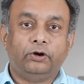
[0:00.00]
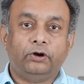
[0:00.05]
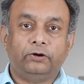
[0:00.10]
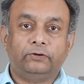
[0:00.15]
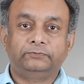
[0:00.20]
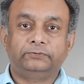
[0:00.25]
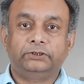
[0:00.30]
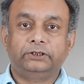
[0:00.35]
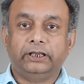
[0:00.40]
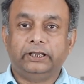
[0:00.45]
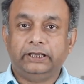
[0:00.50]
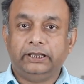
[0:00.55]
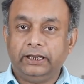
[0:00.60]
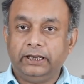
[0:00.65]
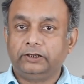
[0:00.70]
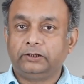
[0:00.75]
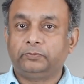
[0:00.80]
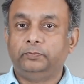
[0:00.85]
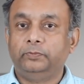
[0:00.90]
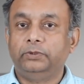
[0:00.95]
of the
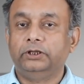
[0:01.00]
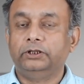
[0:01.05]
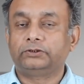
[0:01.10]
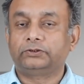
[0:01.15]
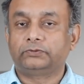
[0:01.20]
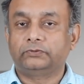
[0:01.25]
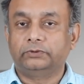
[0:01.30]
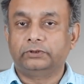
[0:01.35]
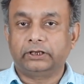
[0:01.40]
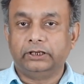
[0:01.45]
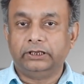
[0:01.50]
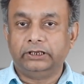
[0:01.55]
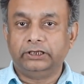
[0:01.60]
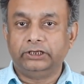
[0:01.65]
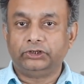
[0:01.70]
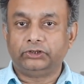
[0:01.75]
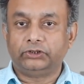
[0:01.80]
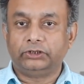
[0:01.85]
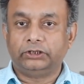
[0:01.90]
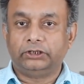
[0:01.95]
8 bills were
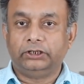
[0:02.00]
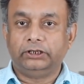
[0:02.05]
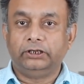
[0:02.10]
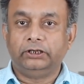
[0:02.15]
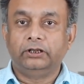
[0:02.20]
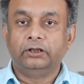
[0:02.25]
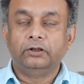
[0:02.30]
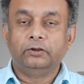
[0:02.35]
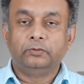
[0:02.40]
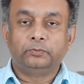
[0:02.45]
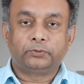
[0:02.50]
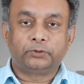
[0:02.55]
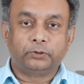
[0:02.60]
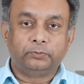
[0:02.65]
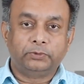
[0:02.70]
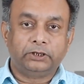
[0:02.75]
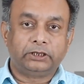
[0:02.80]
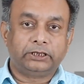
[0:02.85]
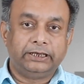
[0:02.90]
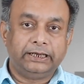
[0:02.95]
initially
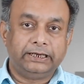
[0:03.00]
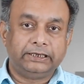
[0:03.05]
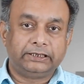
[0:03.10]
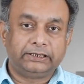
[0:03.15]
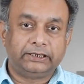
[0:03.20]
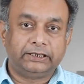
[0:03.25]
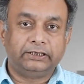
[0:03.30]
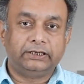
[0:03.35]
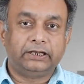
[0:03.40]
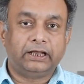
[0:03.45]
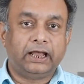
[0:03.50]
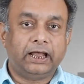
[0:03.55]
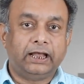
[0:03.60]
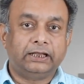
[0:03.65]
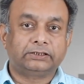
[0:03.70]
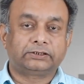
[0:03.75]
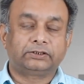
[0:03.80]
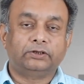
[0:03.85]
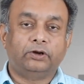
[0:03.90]
promulgated as